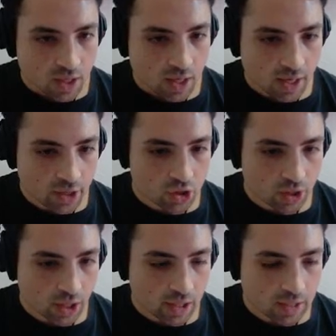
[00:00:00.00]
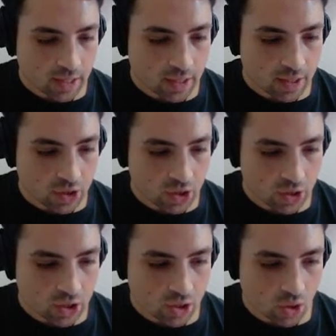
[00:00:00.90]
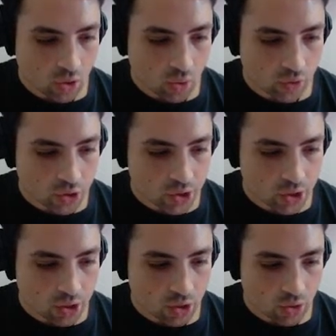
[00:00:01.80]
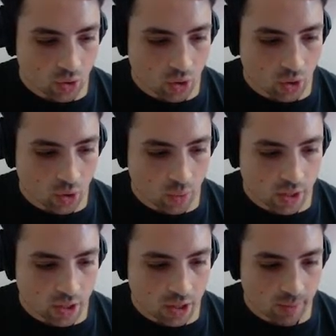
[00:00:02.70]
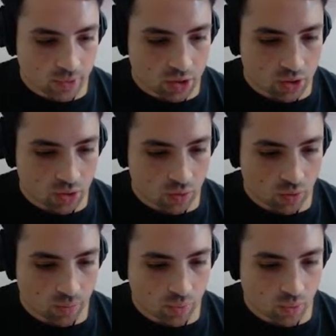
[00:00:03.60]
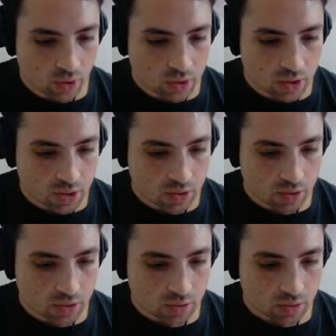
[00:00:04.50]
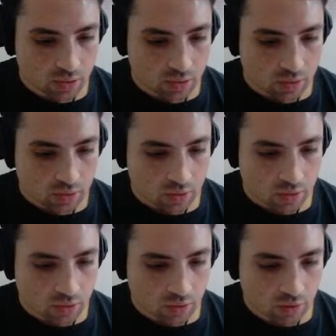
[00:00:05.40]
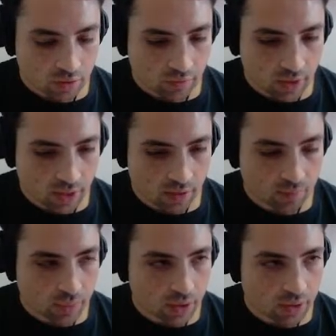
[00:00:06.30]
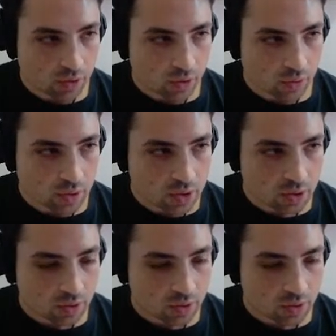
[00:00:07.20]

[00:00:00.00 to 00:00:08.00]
Actually, I'd like it to slow crescendo all the way up to the point of that big note.